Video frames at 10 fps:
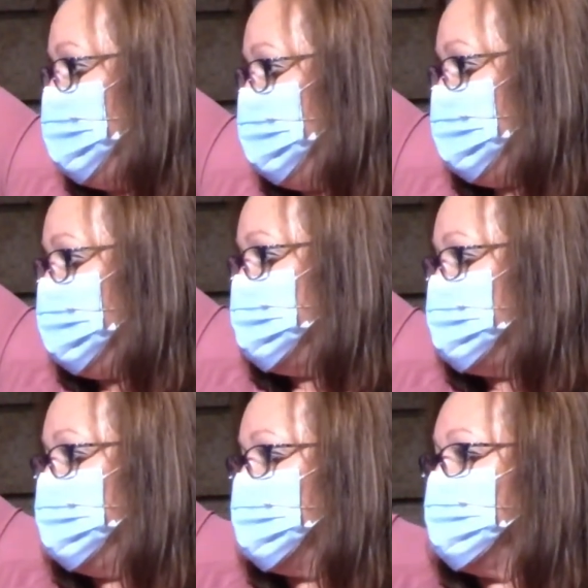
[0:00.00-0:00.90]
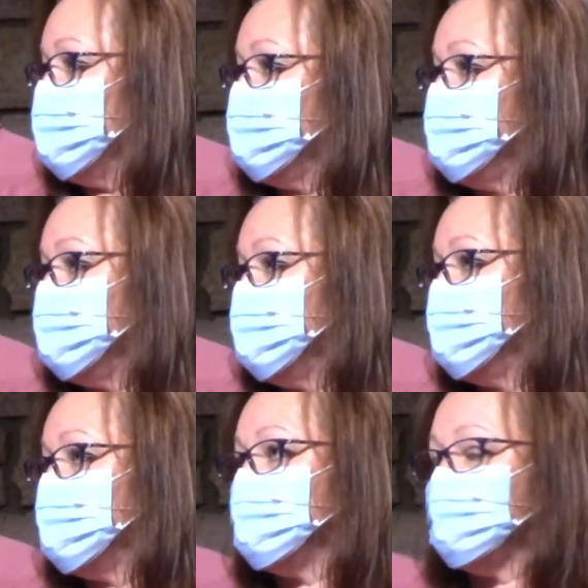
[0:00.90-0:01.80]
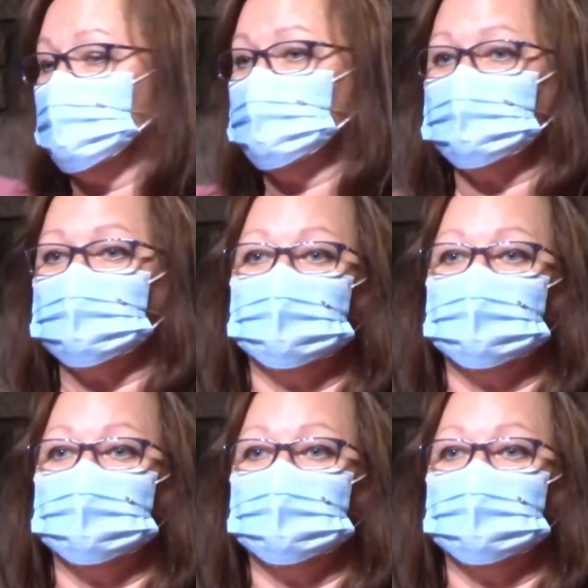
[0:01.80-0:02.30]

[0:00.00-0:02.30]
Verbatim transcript: but because they were willing to give themselves